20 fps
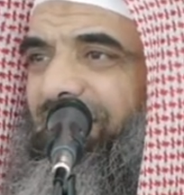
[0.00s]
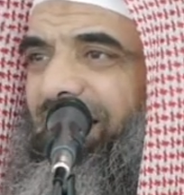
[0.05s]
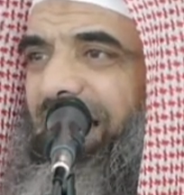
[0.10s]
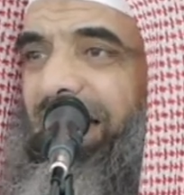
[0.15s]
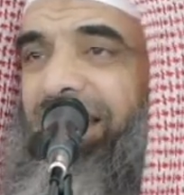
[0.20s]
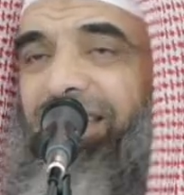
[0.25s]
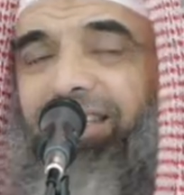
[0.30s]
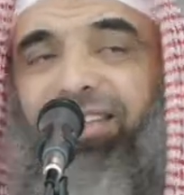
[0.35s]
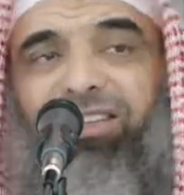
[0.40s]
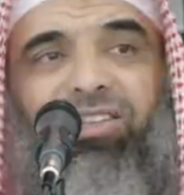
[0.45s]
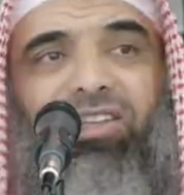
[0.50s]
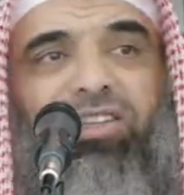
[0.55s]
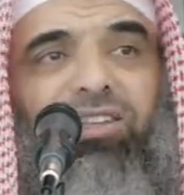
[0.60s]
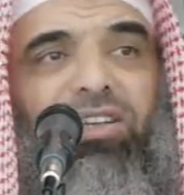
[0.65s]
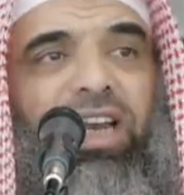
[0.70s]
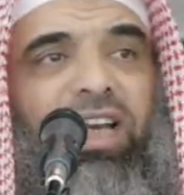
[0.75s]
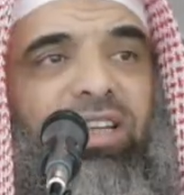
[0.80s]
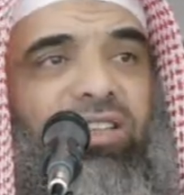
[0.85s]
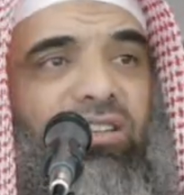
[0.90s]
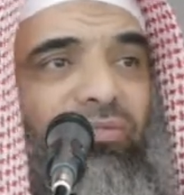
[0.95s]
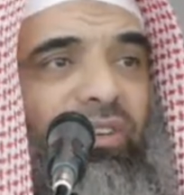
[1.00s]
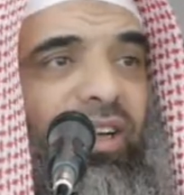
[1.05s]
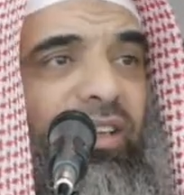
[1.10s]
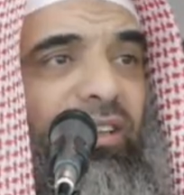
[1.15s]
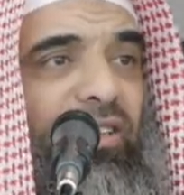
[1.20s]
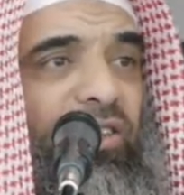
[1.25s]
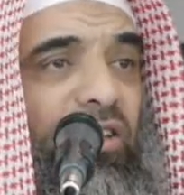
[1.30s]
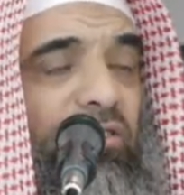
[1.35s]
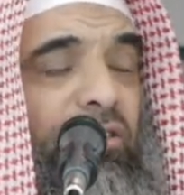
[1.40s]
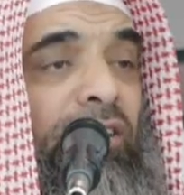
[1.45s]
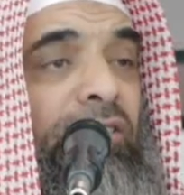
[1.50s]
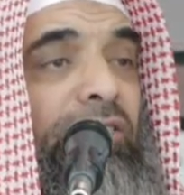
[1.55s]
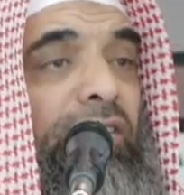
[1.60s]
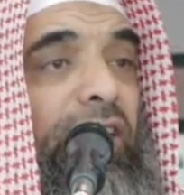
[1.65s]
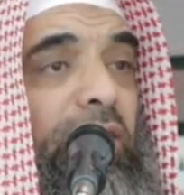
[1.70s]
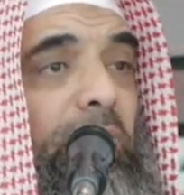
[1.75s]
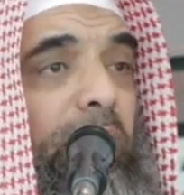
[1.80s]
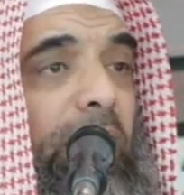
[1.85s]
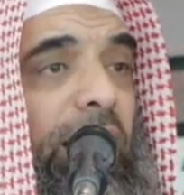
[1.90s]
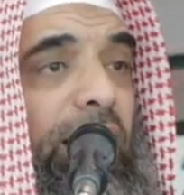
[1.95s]
And this is classified as
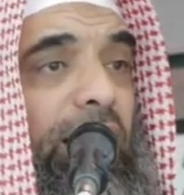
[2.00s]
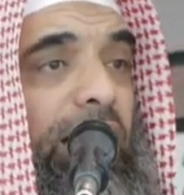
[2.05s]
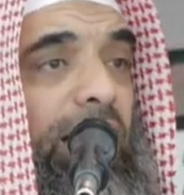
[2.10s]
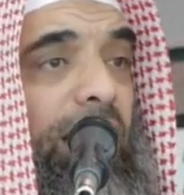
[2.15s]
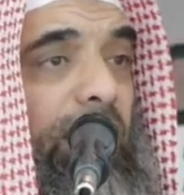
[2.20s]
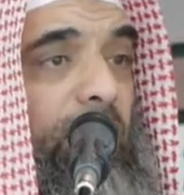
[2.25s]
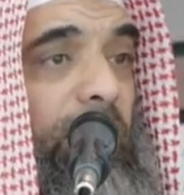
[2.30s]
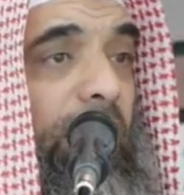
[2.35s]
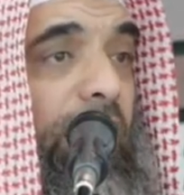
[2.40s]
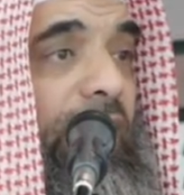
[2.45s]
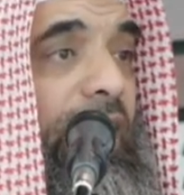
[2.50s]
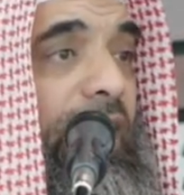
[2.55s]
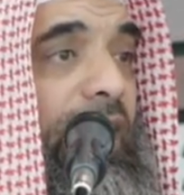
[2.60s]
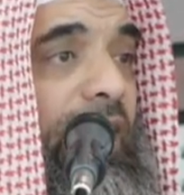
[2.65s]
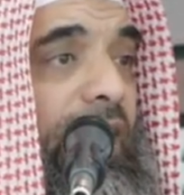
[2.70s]
authentic by Al-Albani.